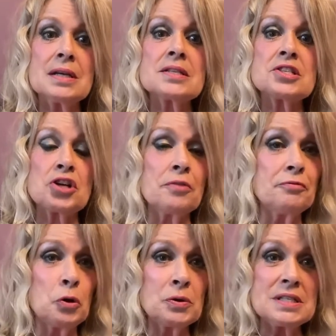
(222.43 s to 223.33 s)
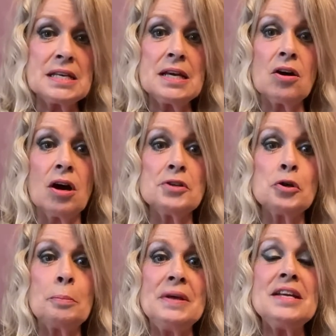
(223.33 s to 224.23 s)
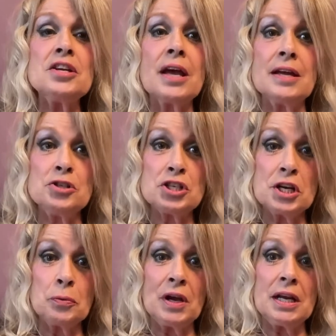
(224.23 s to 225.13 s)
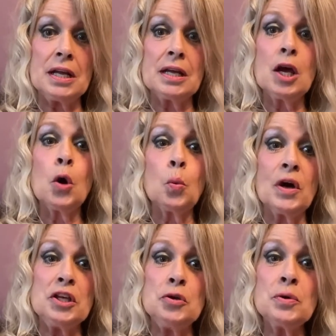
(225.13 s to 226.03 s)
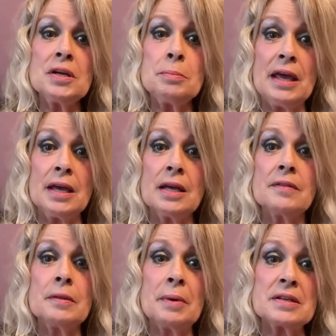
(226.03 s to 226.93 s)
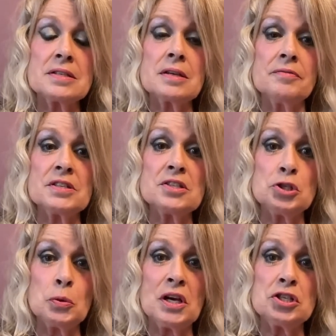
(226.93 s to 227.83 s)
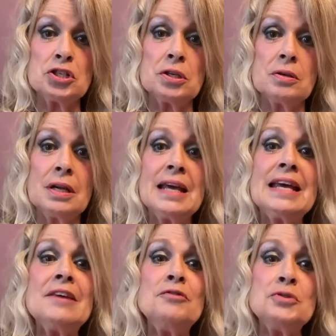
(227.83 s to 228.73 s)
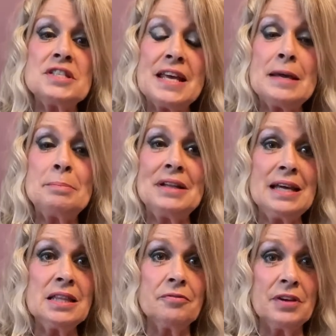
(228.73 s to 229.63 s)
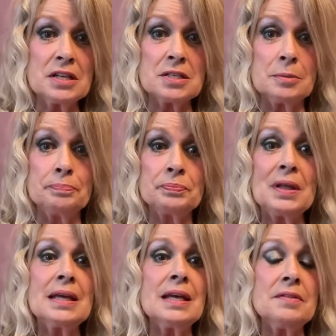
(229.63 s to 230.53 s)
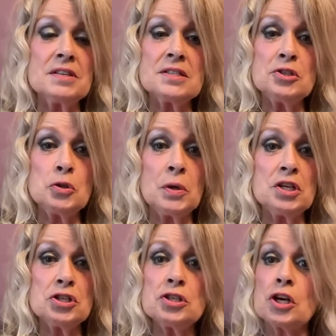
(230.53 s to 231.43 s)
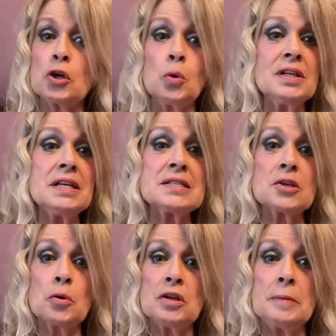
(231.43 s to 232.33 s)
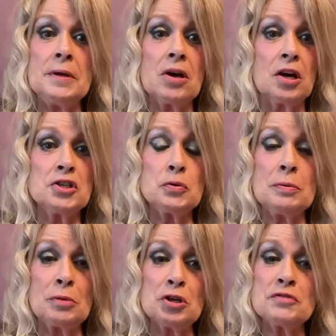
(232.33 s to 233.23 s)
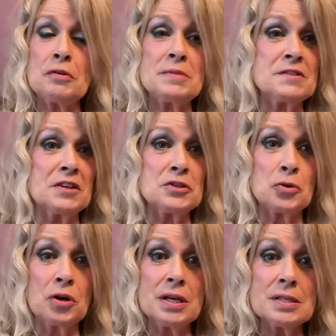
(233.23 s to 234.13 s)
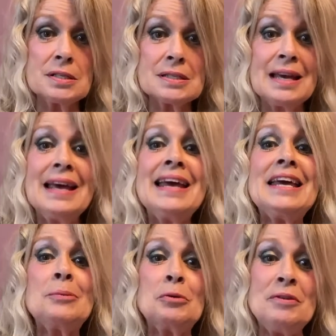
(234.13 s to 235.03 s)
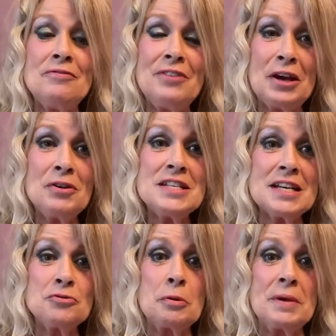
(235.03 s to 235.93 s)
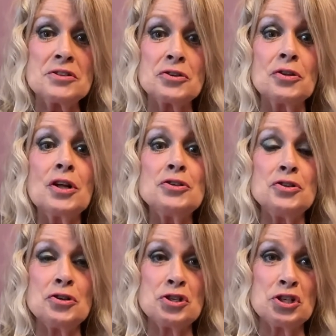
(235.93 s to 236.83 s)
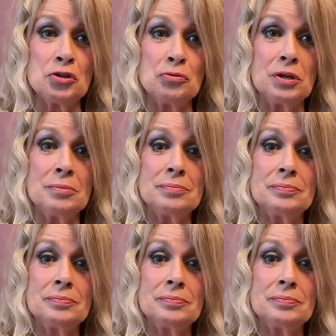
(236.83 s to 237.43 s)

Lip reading: Start focusing on your being and generating what you can make the best of the situation. If you stay playing the victim in this situation, not only is it going to be hard to emerge from this victorious, it will be very detrimental to your children.